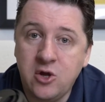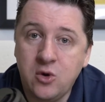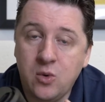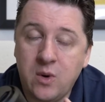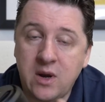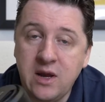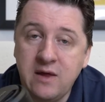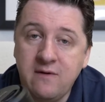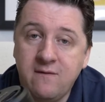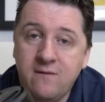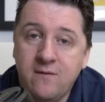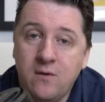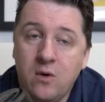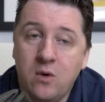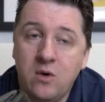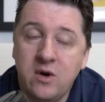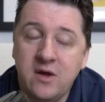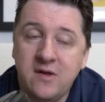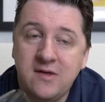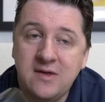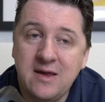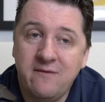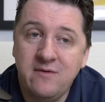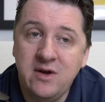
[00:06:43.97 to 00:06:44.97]

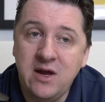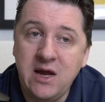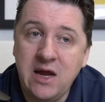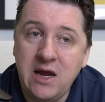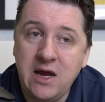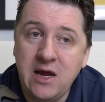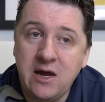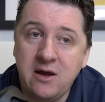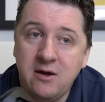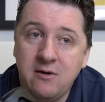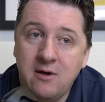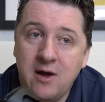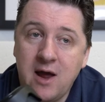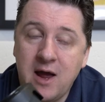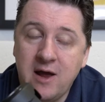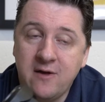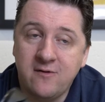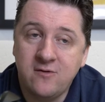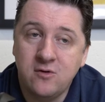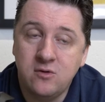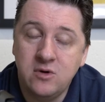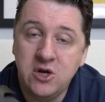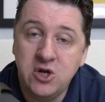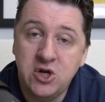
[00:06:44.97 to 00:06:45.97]
24-70
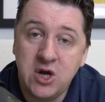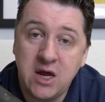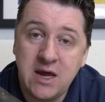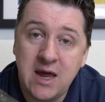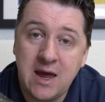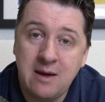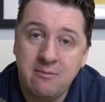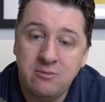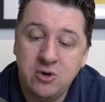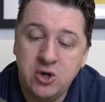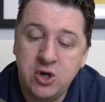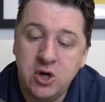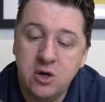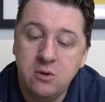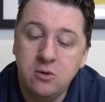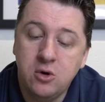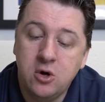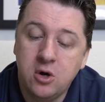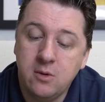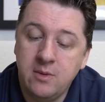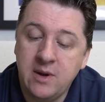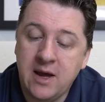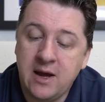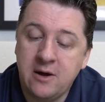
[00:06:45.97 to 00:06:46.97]
Sony GM2
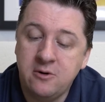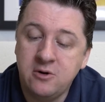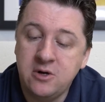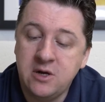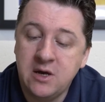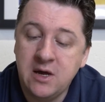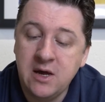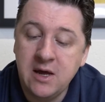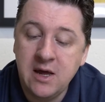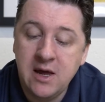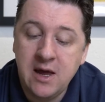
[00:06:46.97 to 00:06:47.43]
coming out.